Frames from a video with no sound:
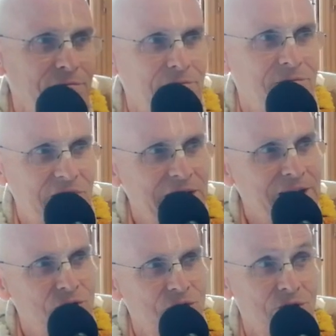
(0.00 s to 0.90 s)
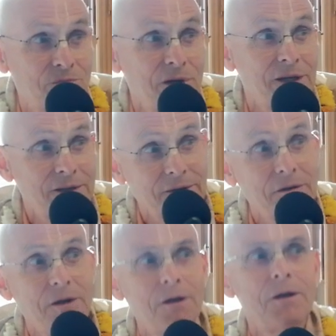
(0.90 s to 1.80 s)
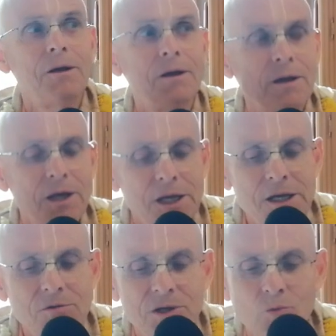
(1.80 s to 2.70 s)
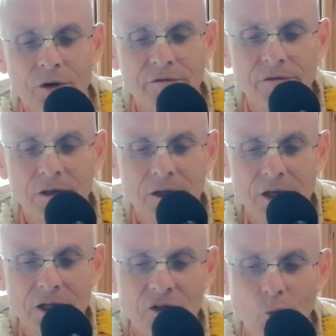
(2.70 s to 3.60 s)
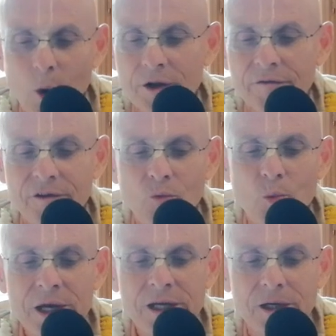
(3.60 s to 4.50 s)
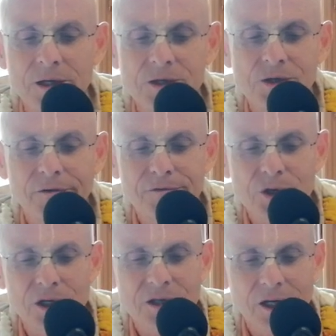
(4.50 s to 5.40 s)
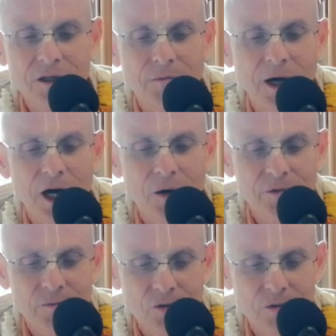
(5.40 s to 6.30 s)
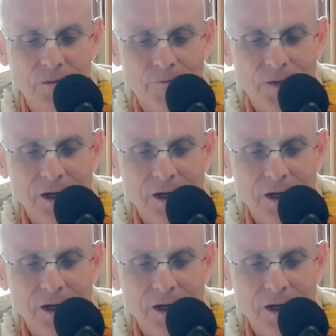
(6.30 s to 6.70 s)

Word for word: have dancers, but he was one of one of the wings of Chaitanya Mahaprabhu.